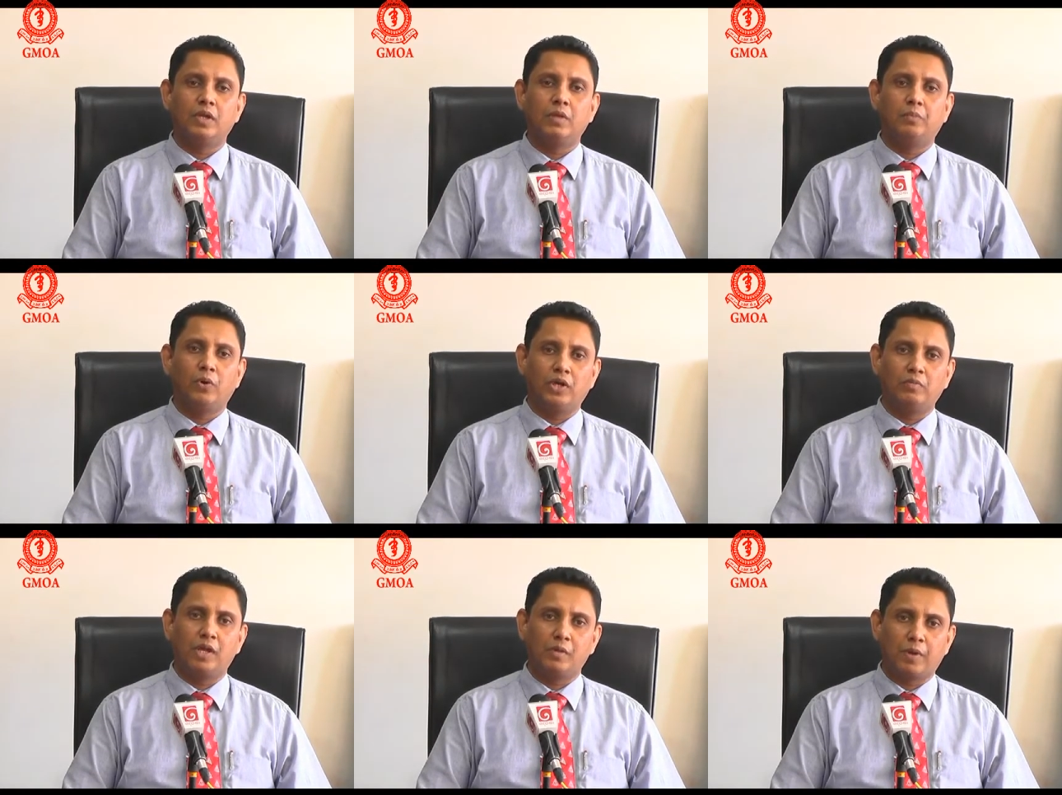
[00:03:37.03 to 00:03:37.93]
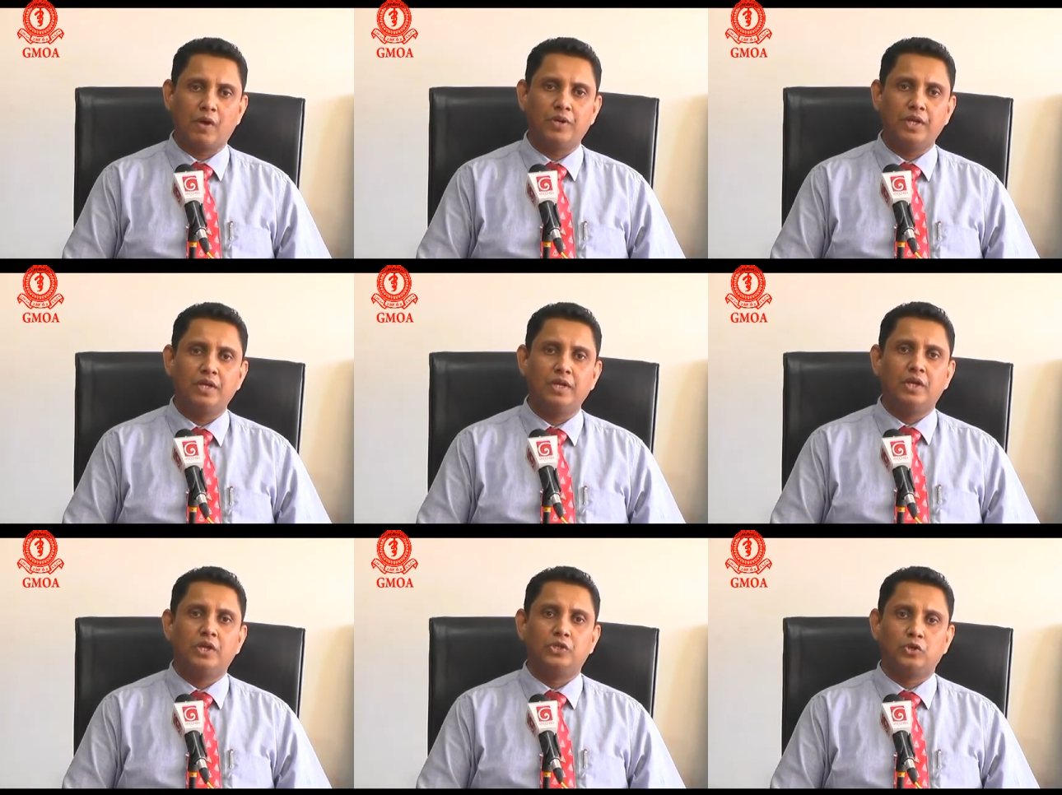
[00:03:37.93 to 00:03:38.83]
imported milk powder
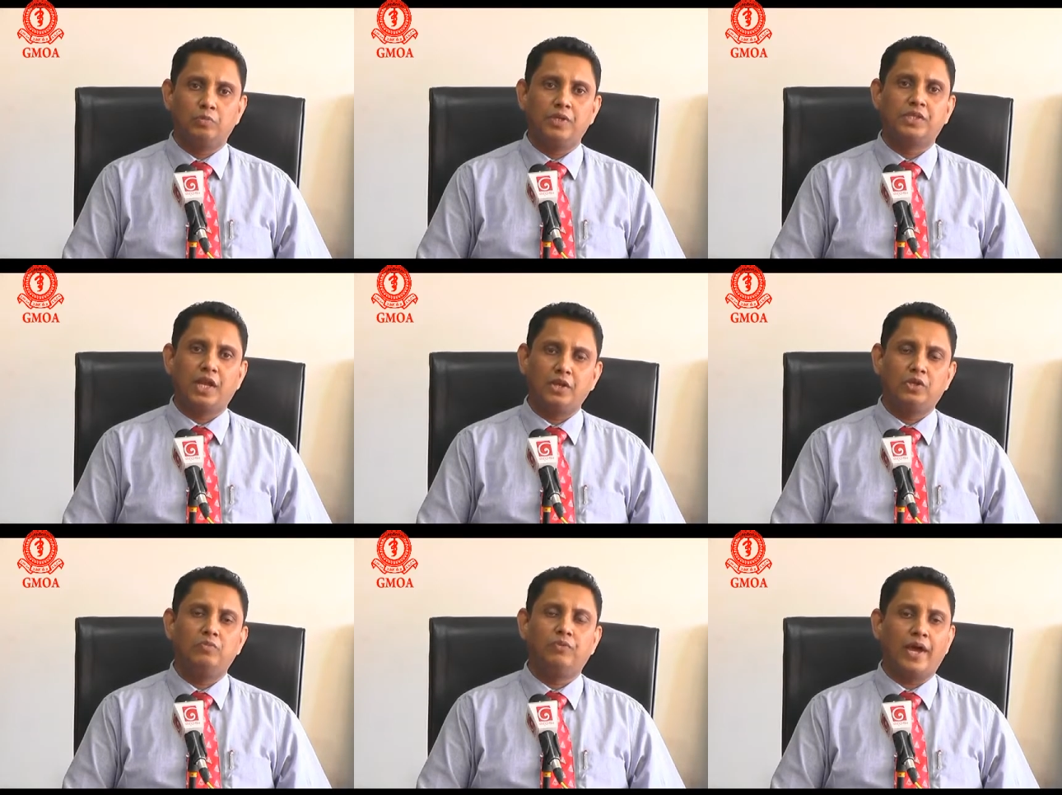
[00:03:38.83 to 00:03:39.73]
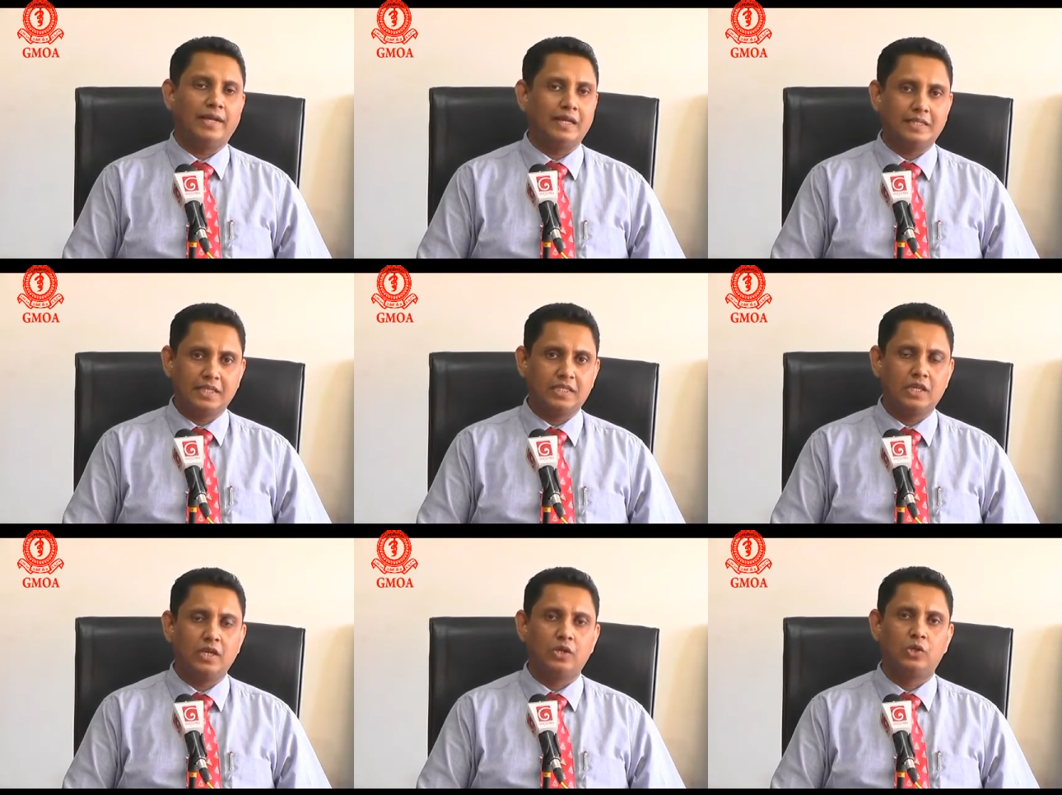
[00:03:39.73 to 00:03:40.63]
should be sent for
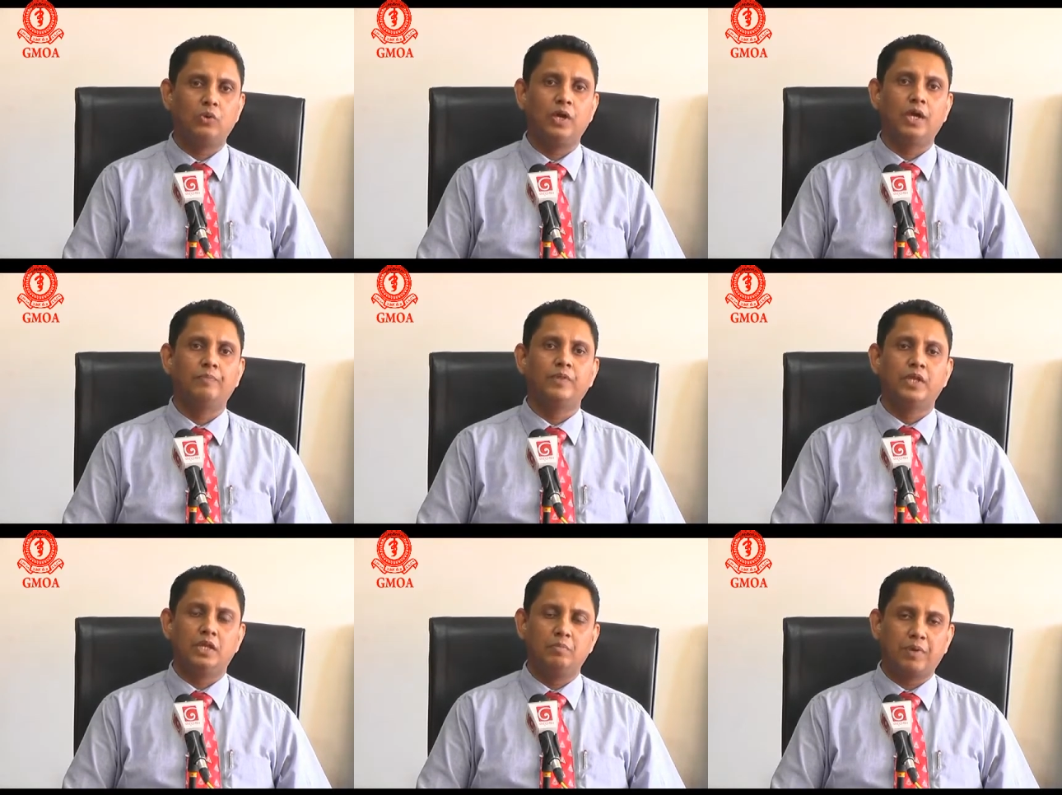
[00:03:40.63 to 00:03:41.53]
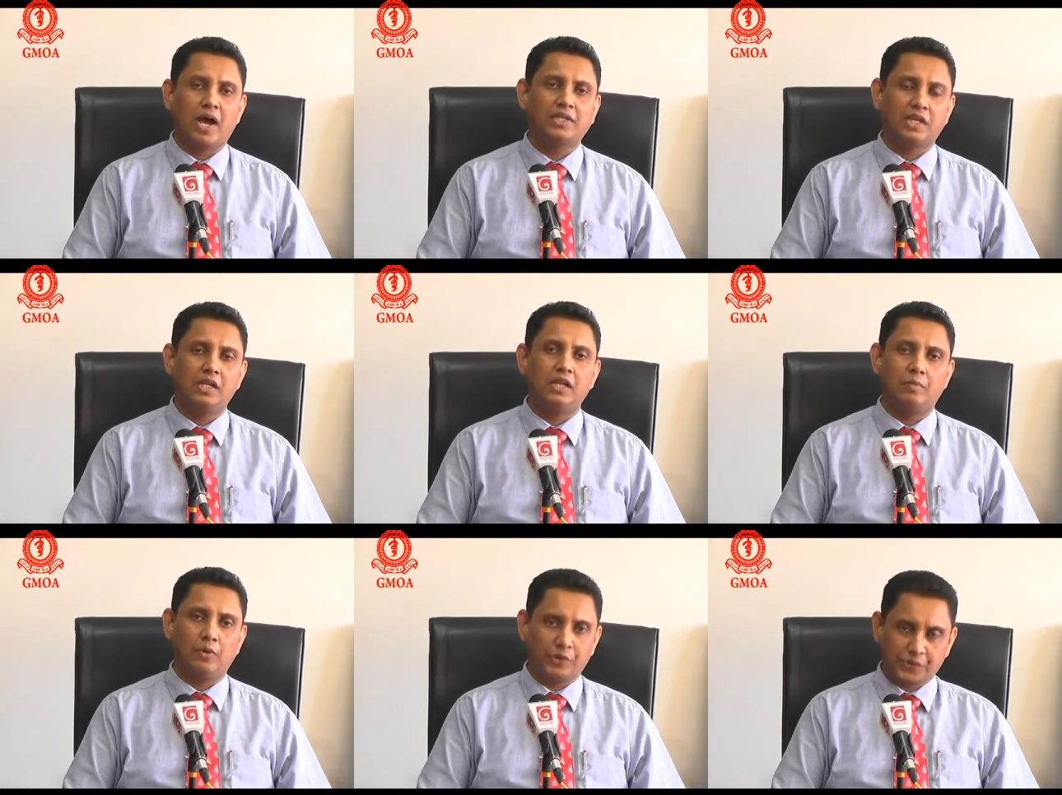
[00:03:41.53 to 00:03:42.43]
analysis to a impartial
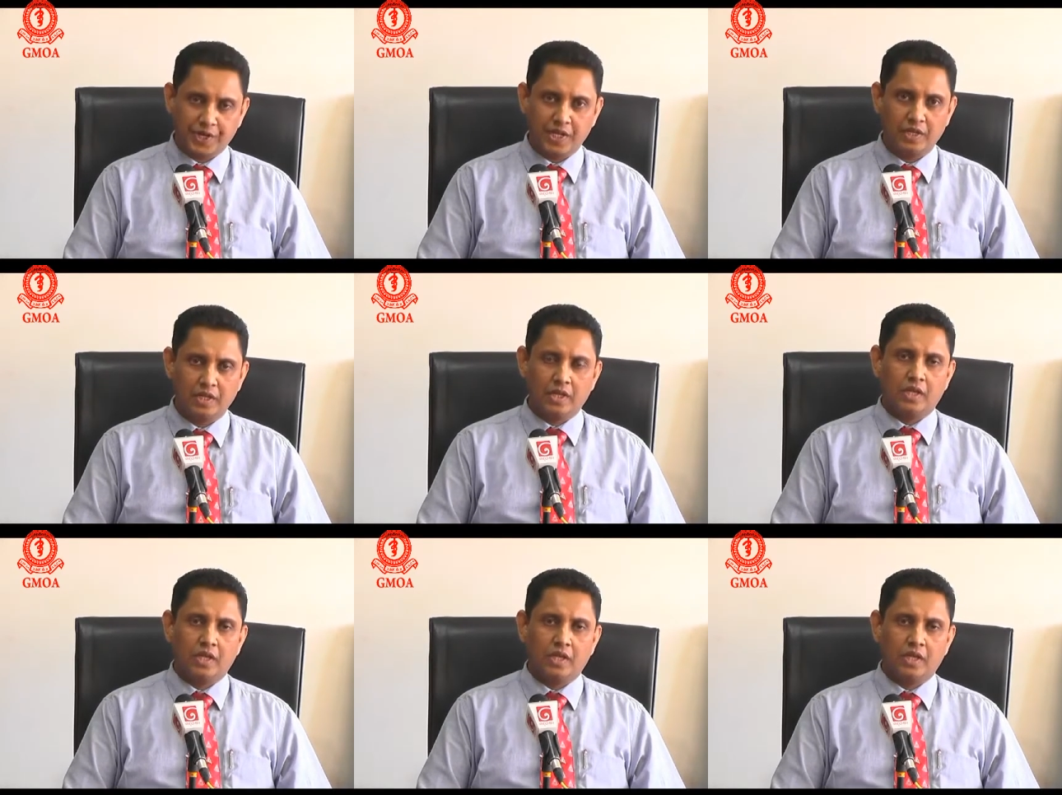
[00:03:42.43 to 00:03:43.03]
laboratory,